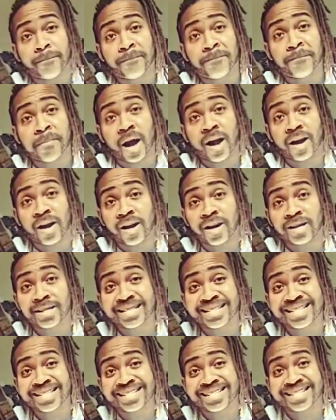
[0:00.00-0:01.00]

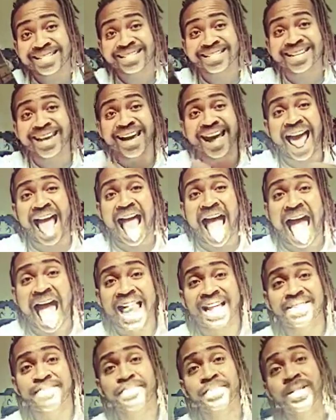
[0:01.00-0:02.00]
box.
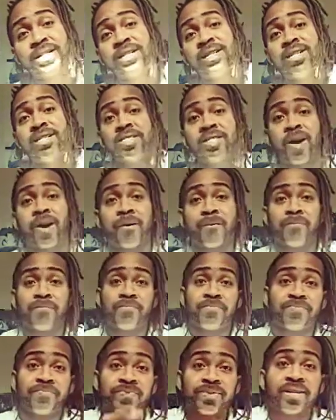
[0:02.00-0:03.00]
So,
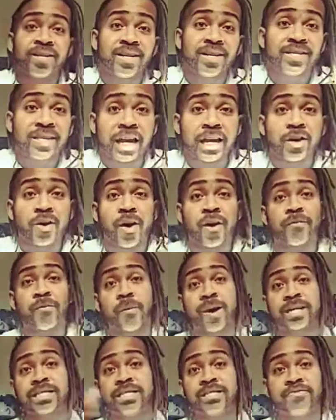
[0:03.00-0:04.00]
thank you all for
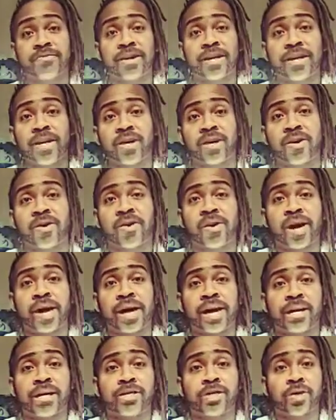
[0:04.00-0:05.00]
watching this video,
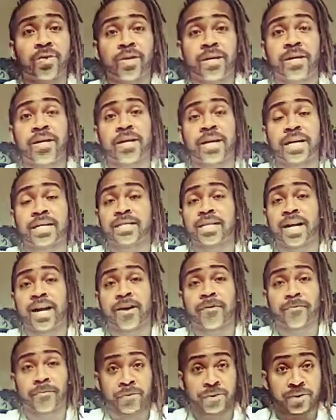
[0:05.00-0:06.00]
and tune in next
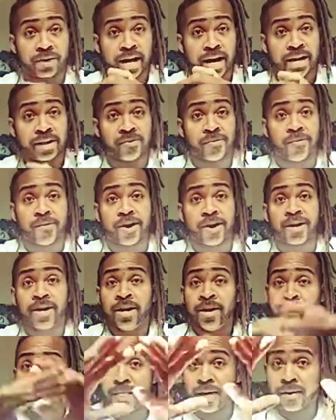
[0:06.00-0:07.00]
time for 81.
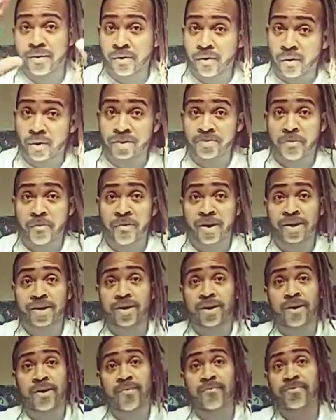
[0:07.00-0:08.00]
Now, of course, before I
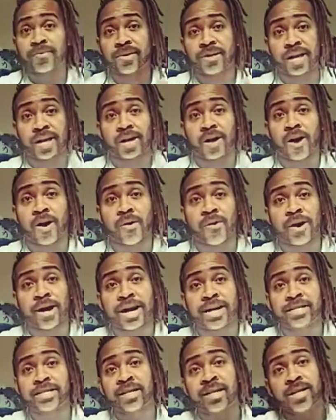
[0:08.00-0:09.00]
go, like
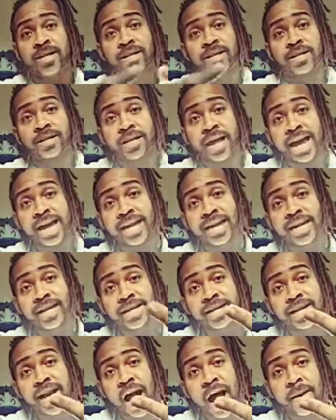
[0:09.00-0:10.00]
always, like,
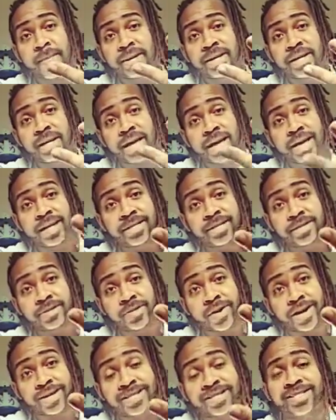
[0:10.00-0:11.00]
comment, and
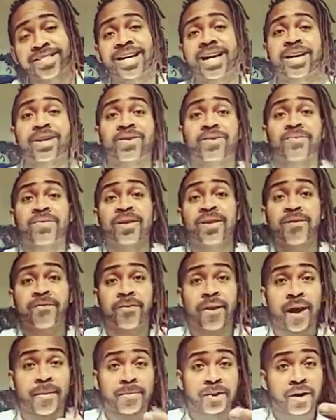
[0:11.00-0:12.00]
subscribe to the channel.
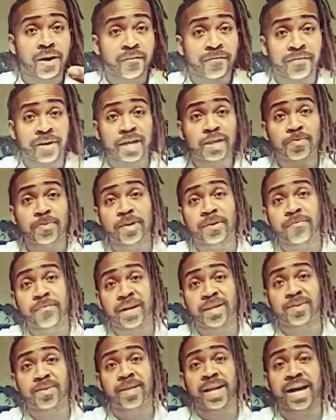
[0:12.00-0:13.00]
Find me on Facebook,
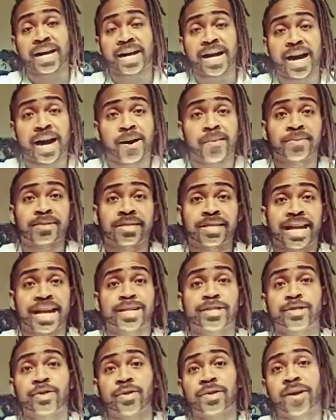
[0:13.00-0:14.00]

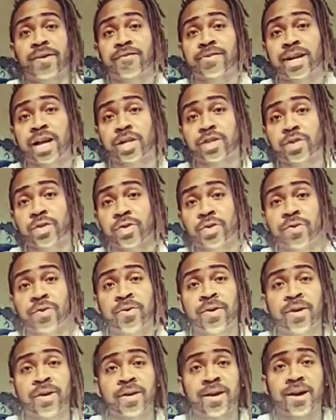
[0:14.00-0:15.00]
facebook.com/DudeLevel92.
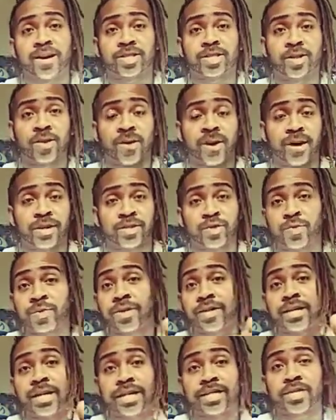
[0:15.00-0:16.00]
Also on Twitter
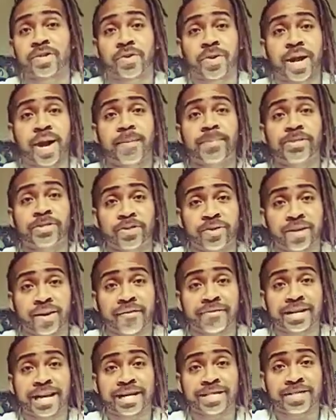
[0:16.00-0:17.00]
and Instagram,
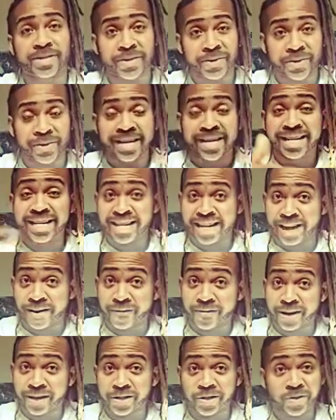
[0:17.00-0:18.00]
DudeLevel92.
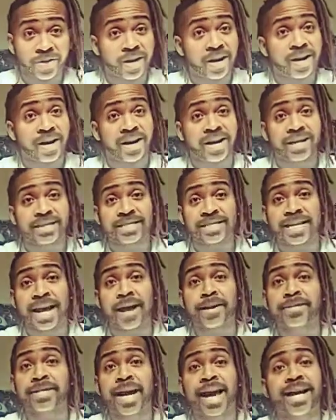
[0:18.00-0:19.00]
Even on
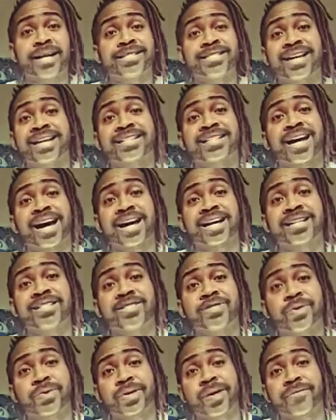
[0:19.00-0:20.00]
Snapchat and TikTok,
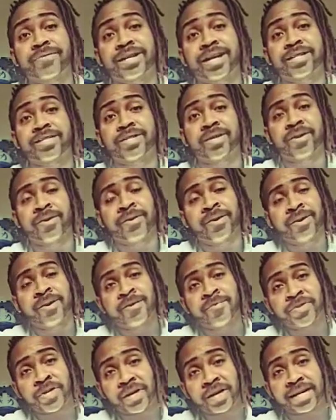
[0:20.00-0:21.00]
DudeLevel92.
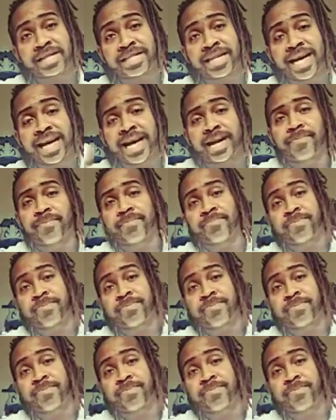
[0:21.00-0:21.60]
Till next time,